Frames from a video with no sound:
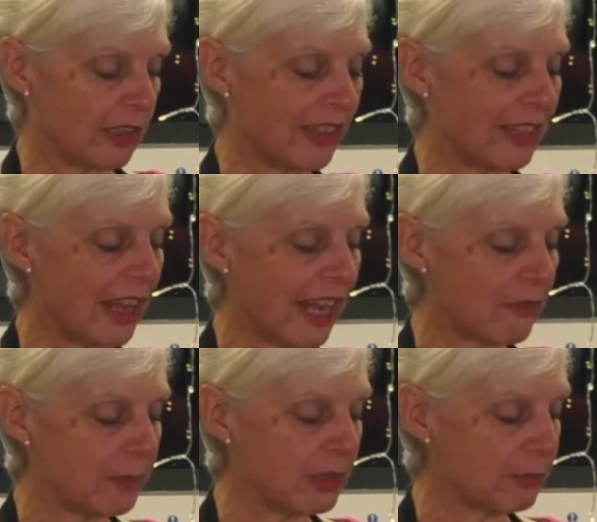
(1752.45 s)
And then they
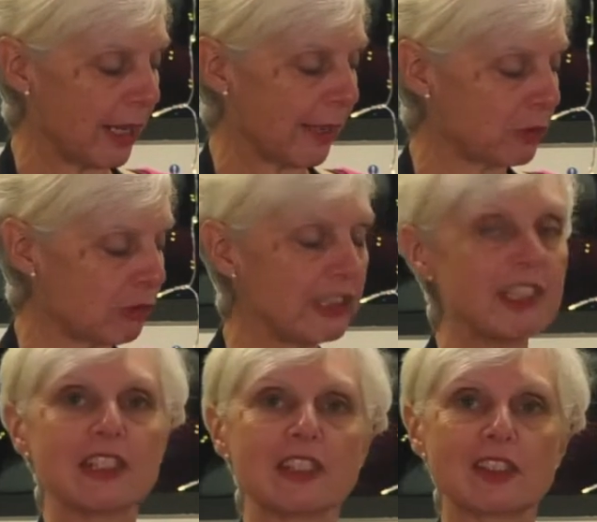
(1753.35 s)
have been perhaps
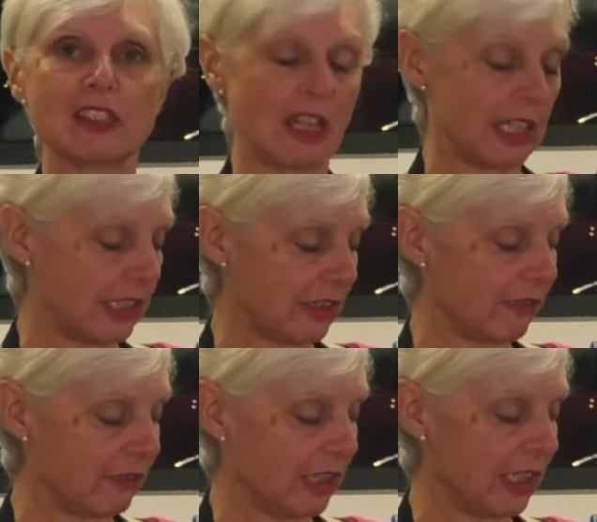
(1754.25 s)
treated slightly
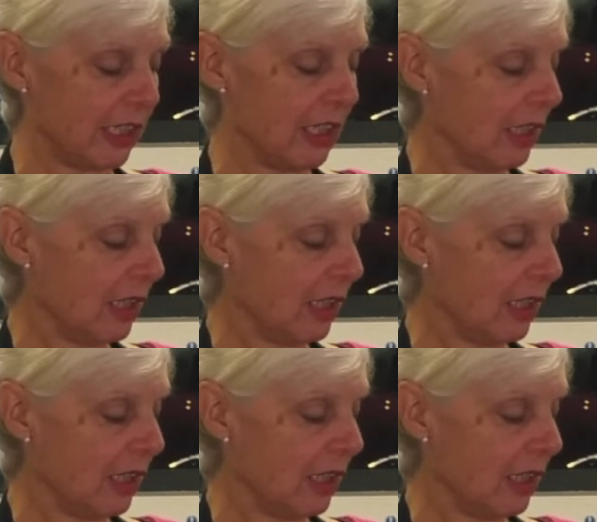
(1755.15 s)
differently